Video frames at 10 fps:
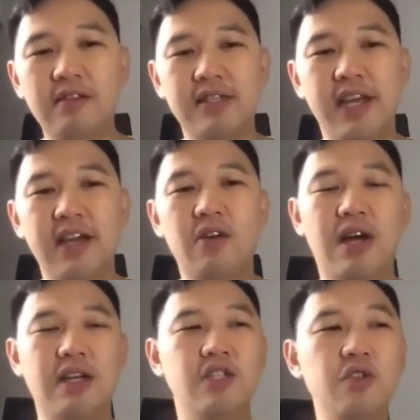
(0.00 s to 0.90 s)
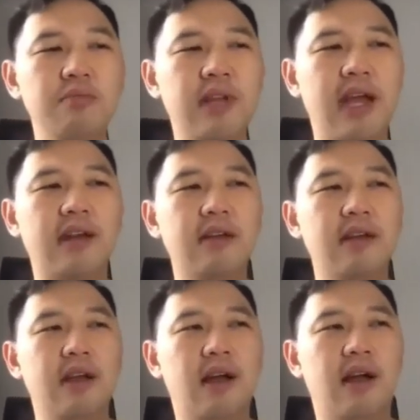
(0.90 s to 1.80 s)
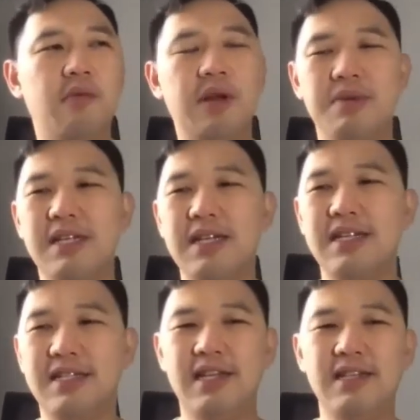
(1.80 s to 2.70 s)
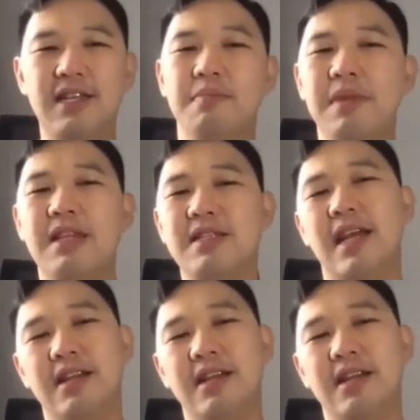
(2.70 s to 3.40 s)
To say, oh, I assume that when a person does this, it means that